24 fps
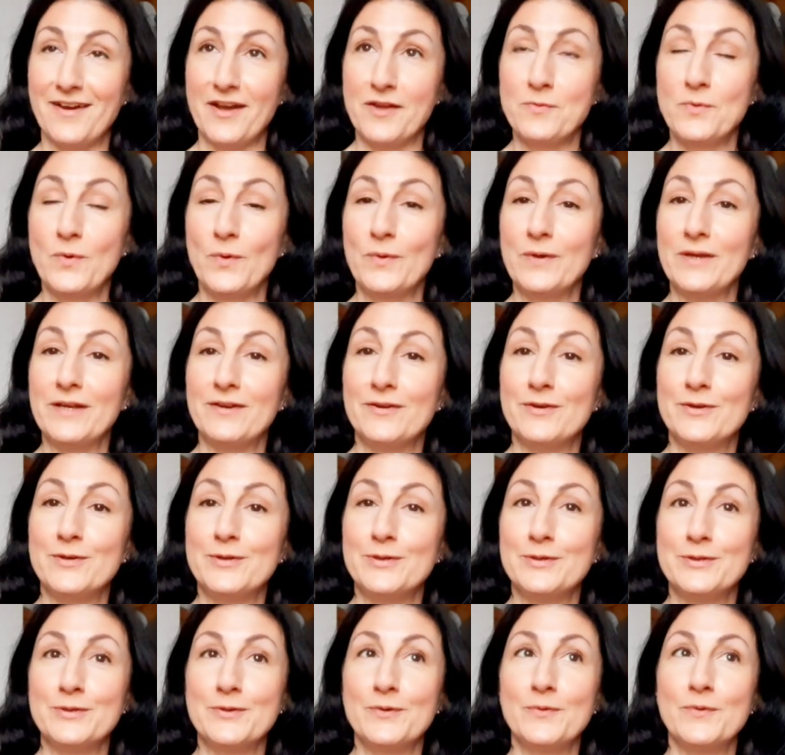I wore it
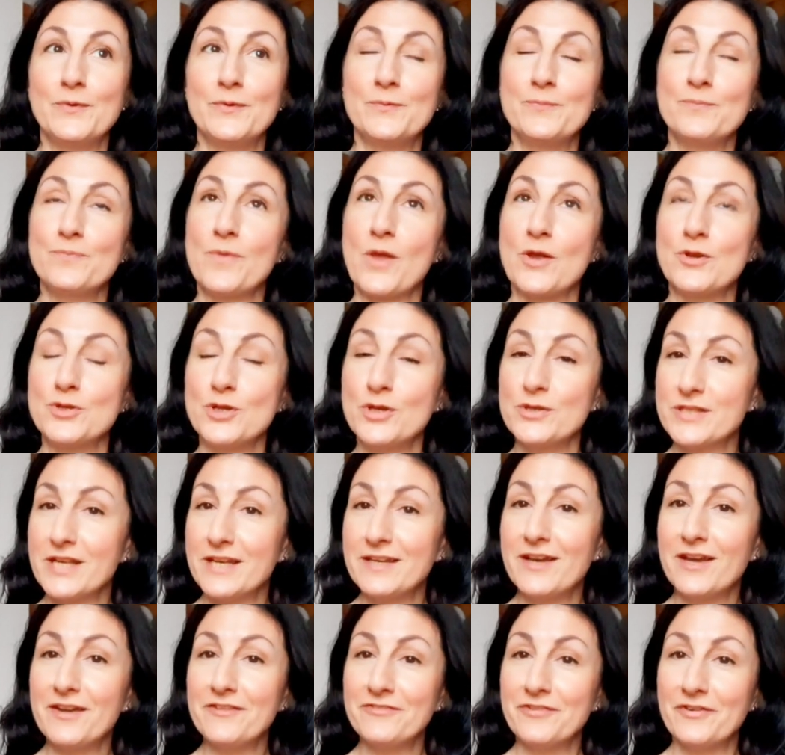on Tuesday
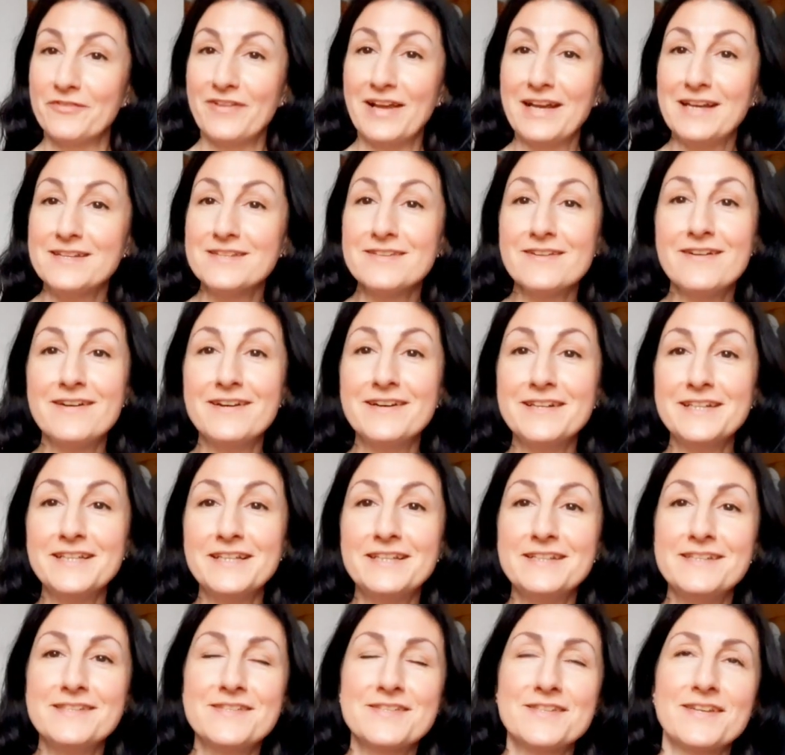night for
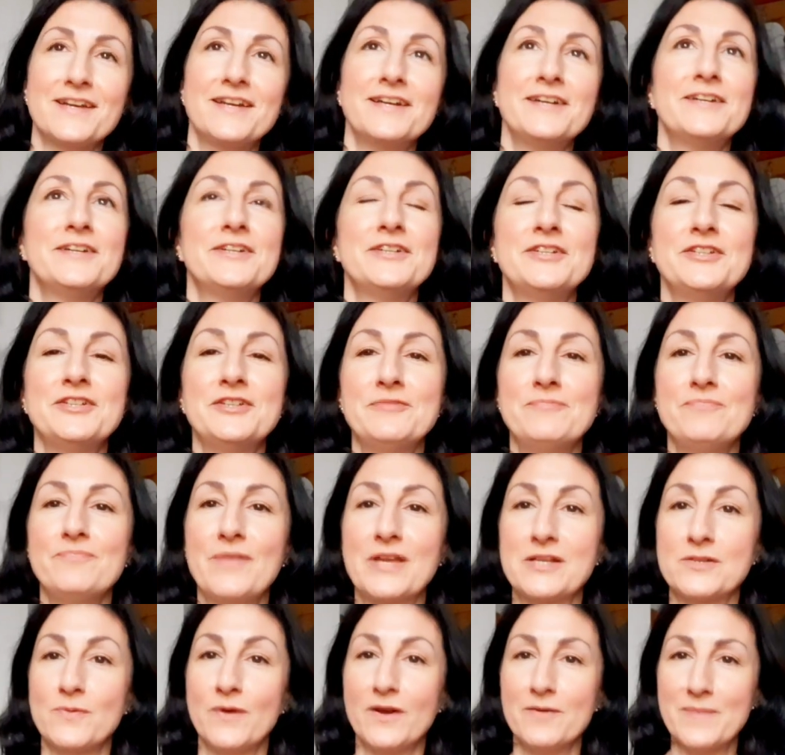Valentine's. Um,
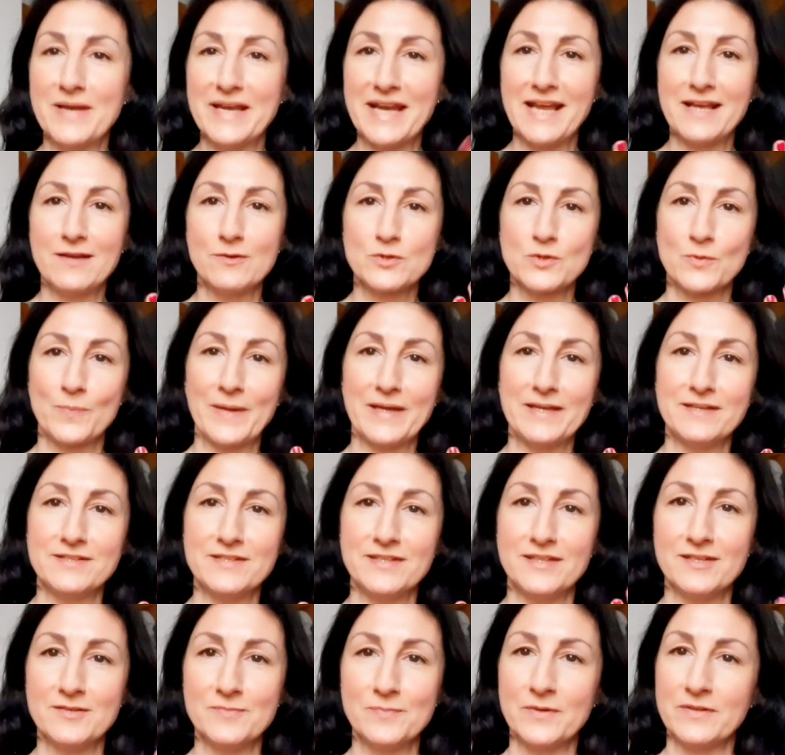that's why my nails are
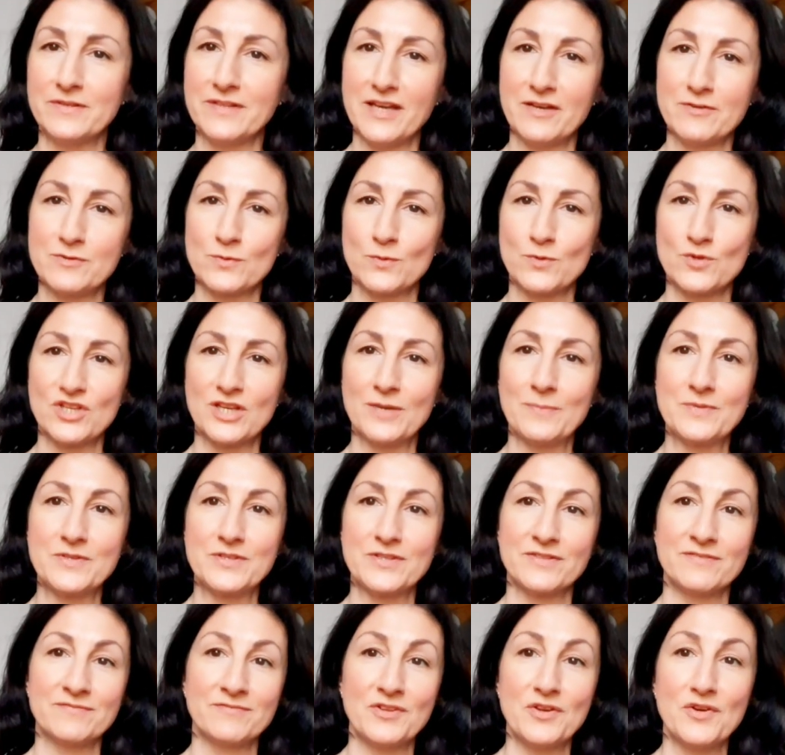painted, but now it's all
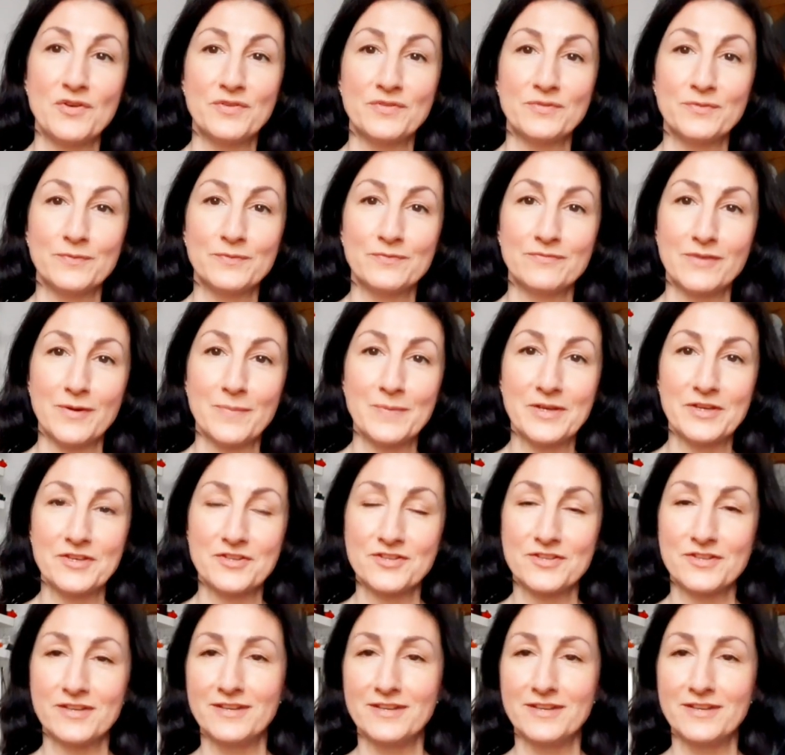chipped and gone. Rubbish.